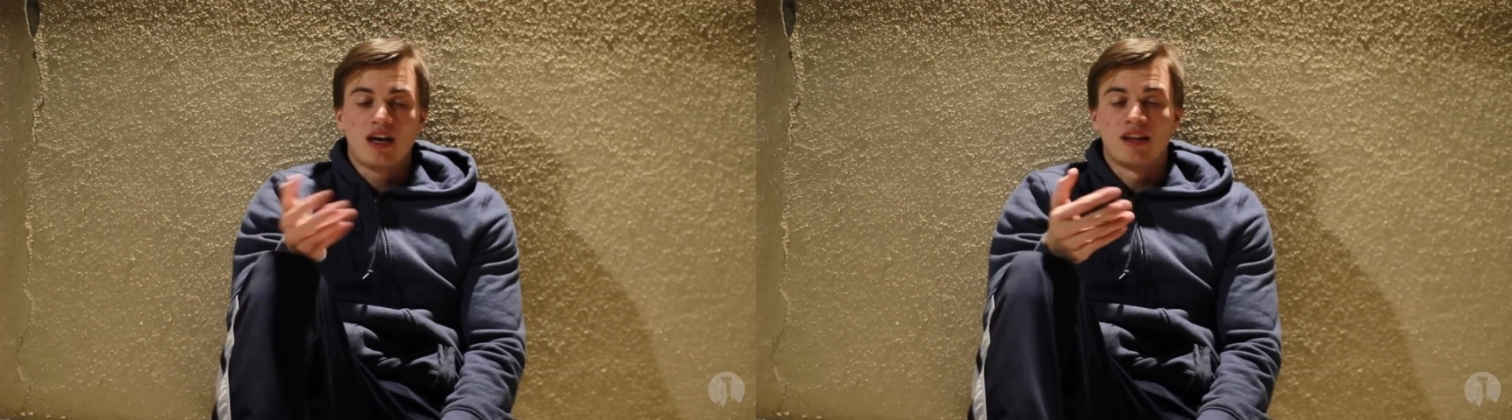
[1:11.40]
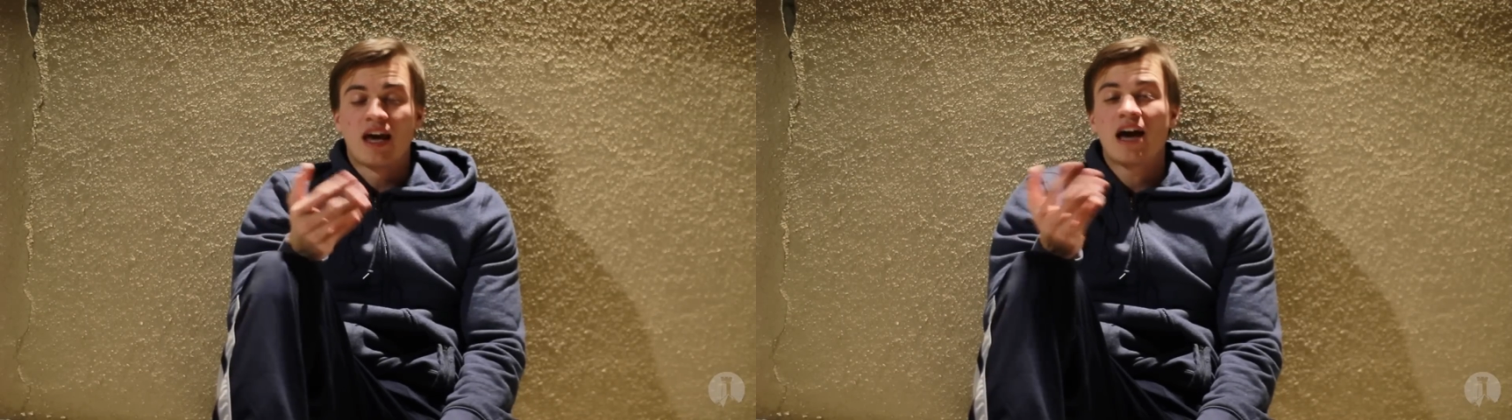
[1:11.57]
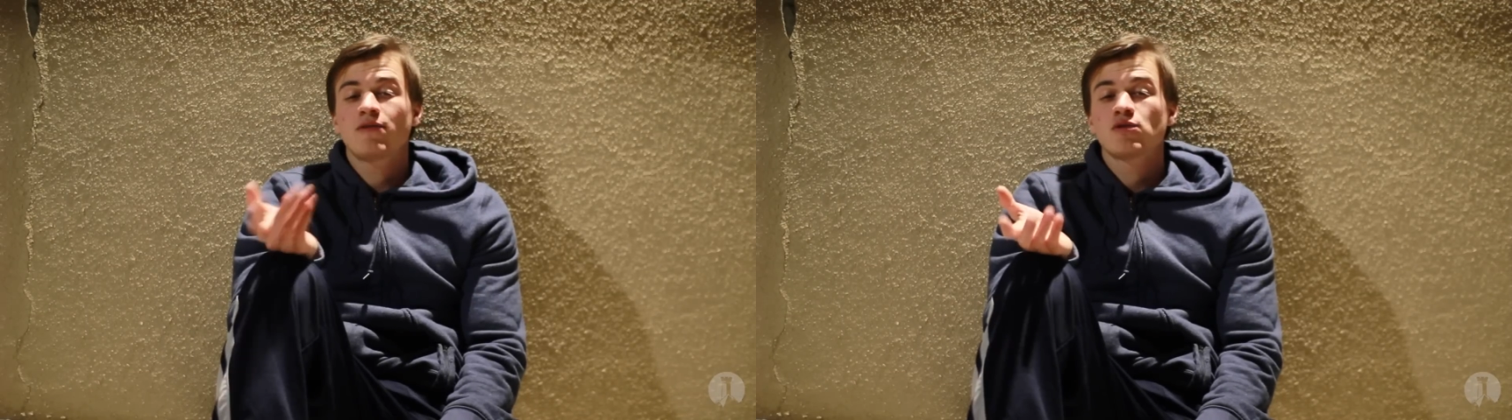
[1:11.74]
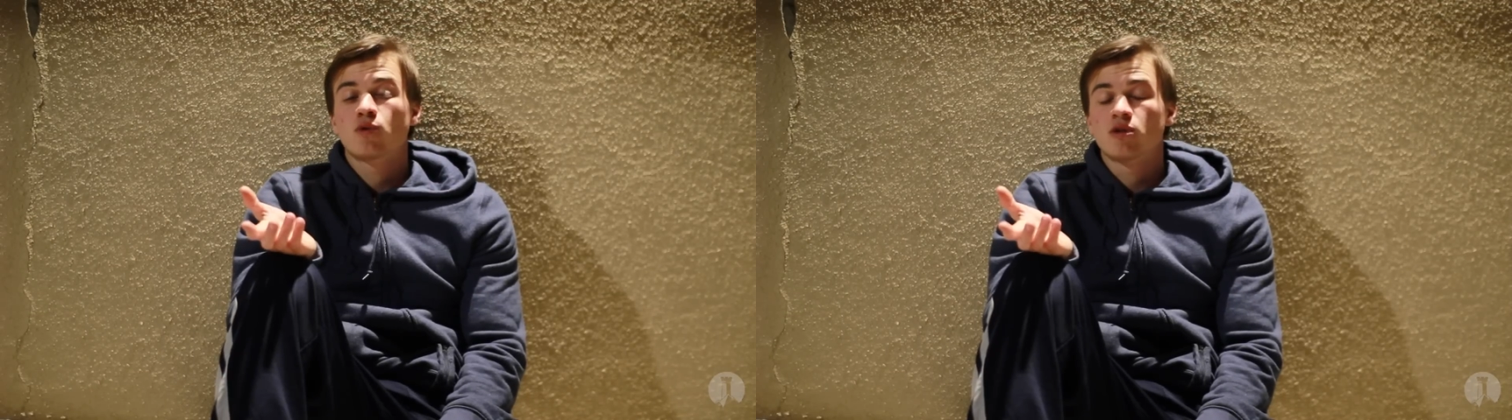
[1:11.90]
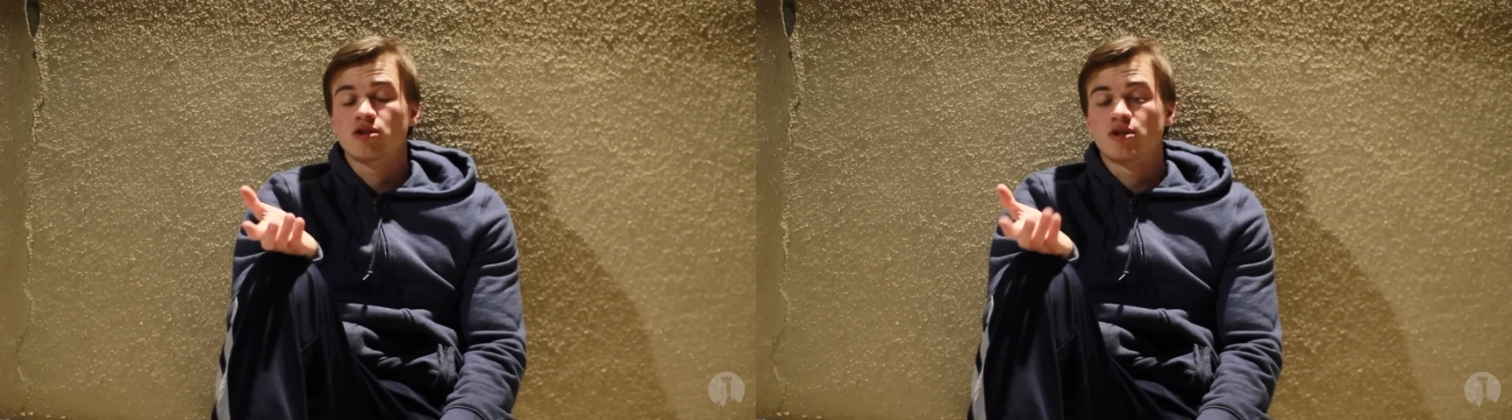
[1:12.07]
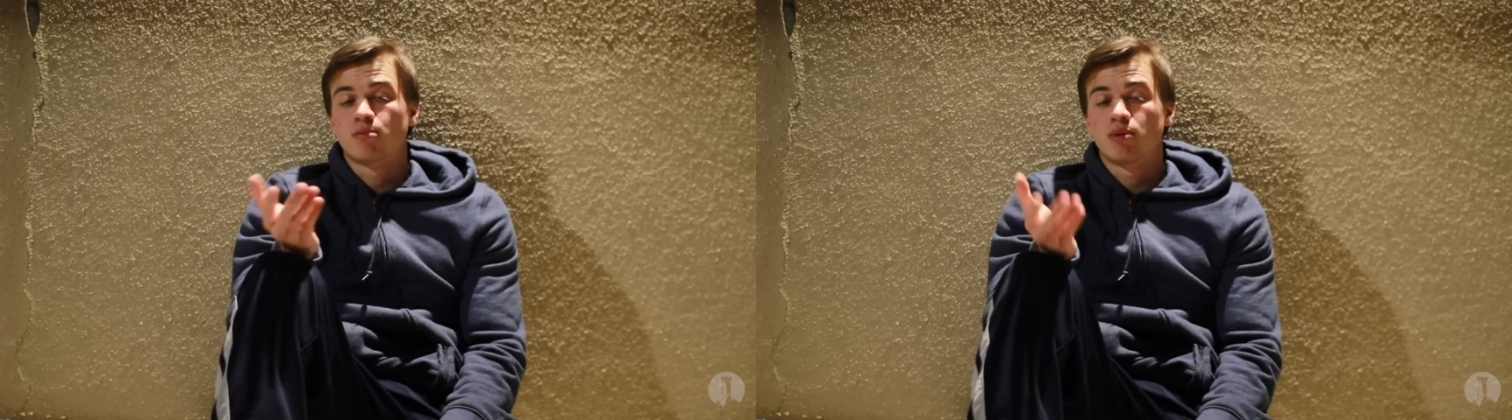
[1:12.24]
And
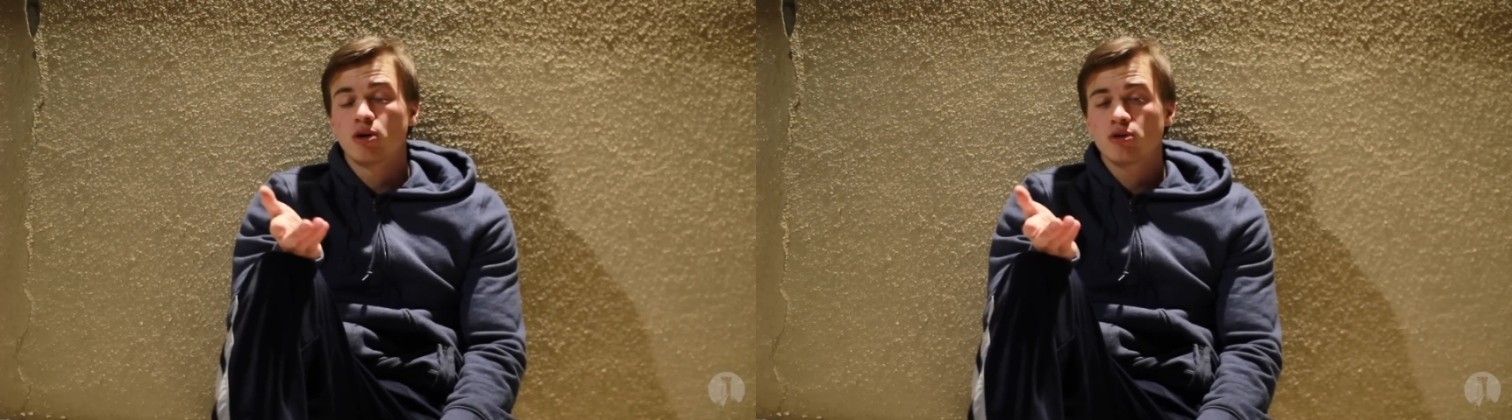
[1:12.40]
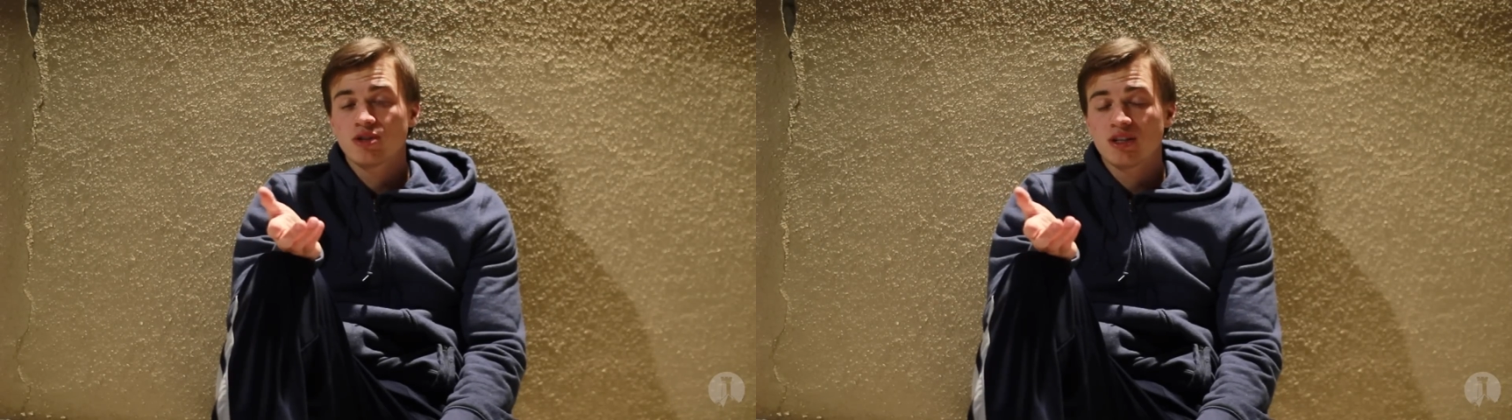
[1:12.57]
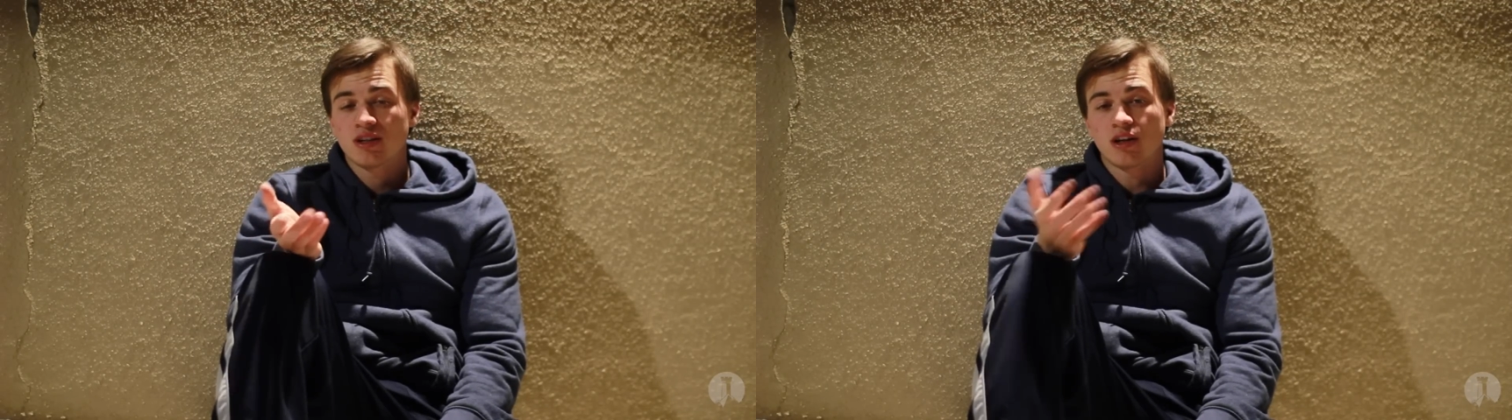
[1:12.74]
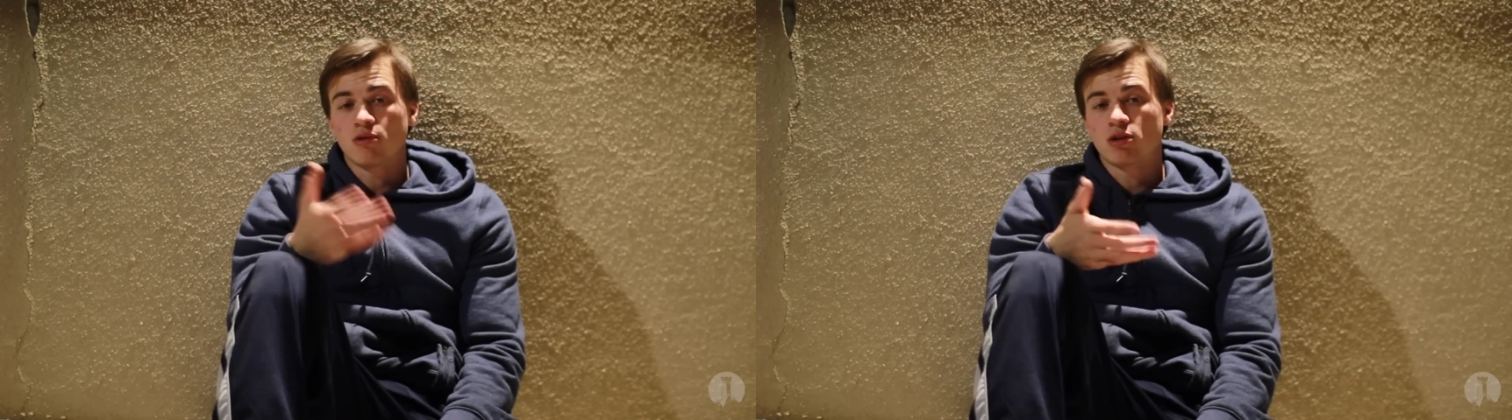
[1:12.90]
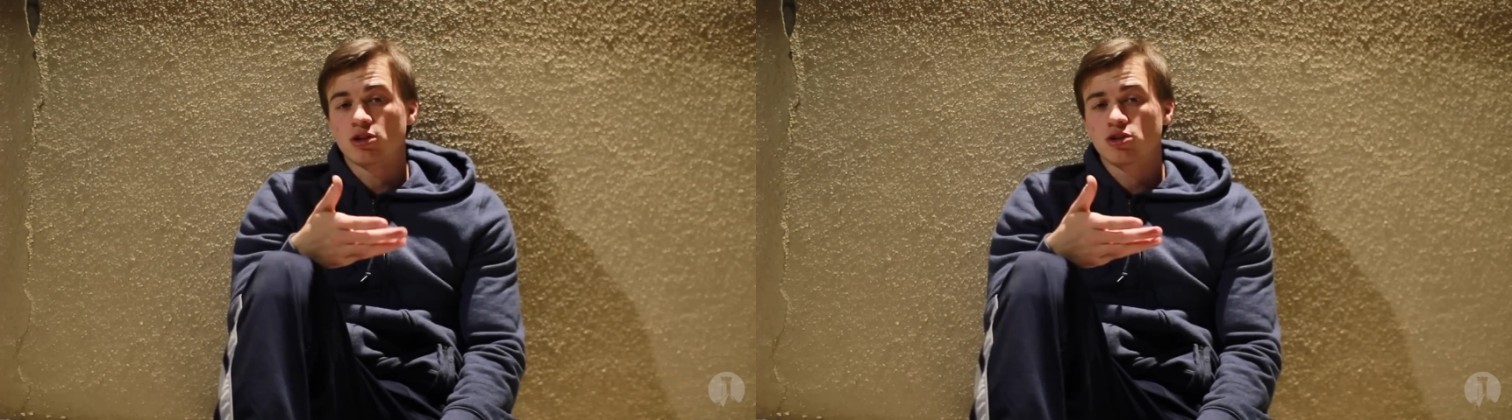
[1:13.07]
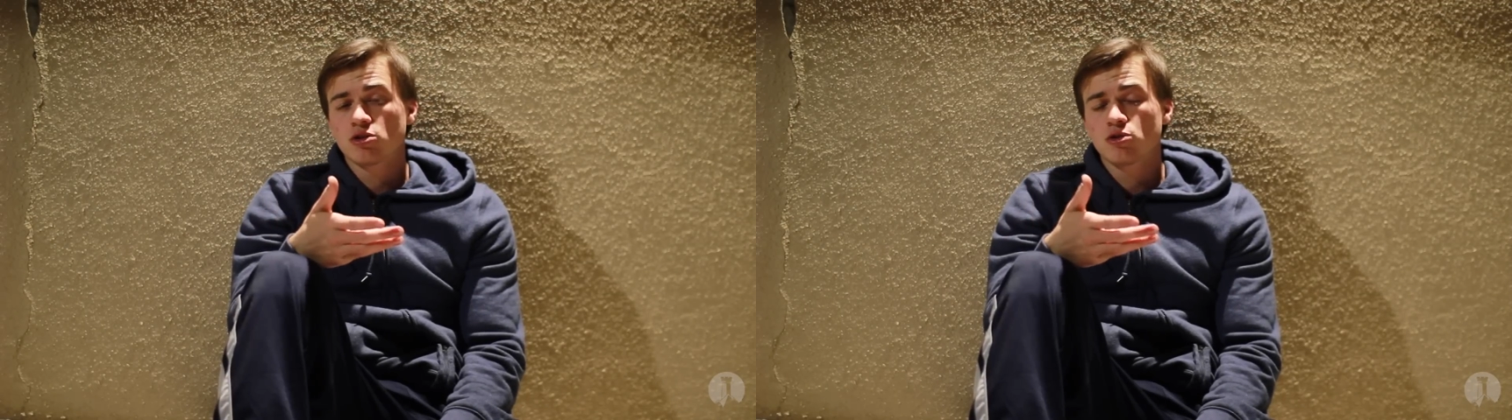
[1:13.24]
afterwards, the protein that you
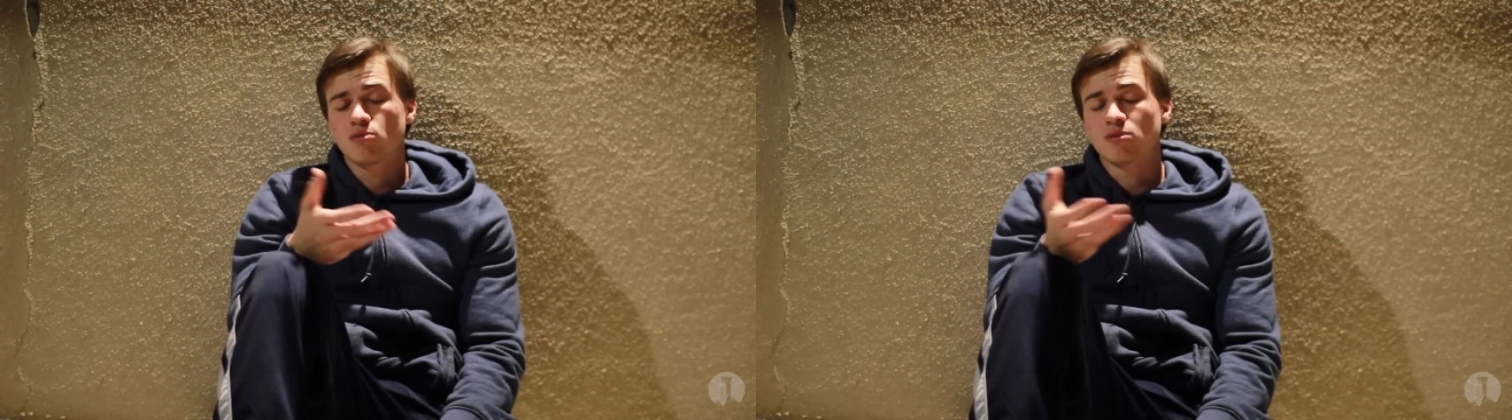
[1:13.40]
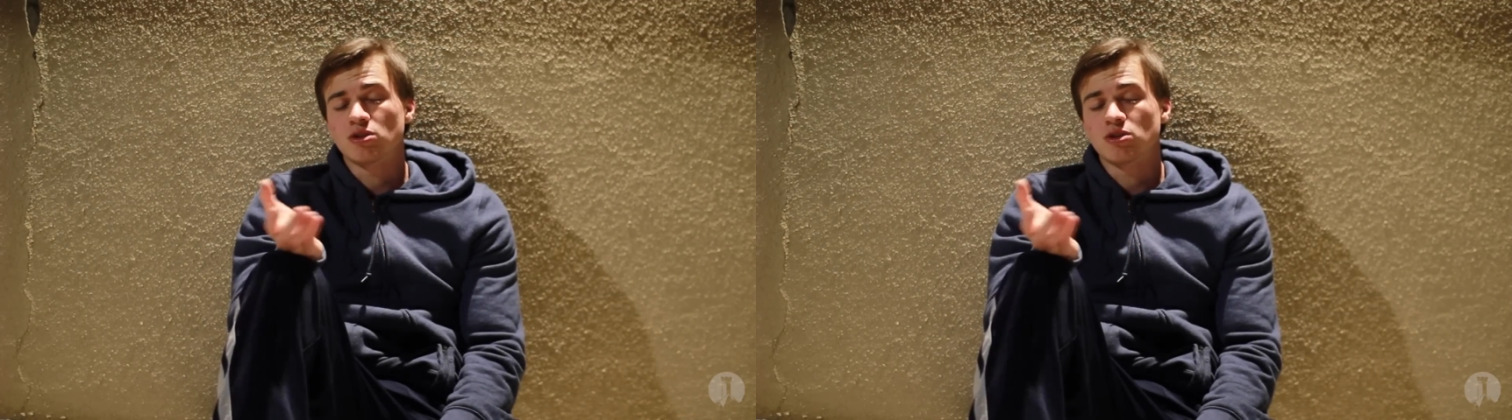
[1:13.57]
consumed